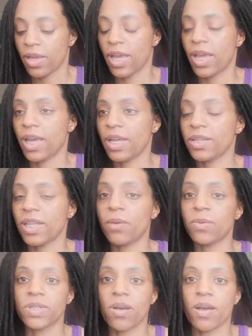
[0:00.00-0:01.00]
And that
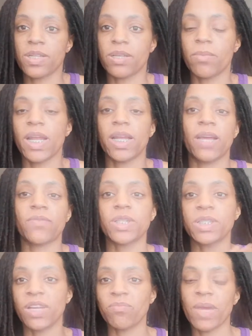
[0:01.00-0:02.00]
was awesome. I didn't have to
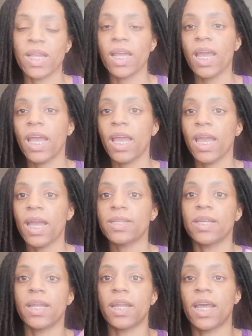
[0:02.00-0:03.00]
shave my legs.
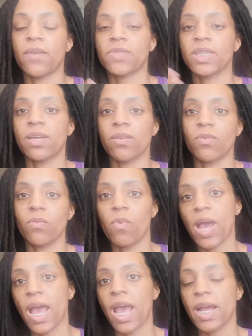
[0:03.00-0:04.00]
I didn't have to get
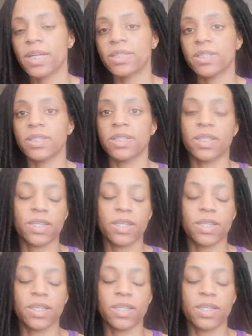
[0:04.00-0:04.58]
waxed.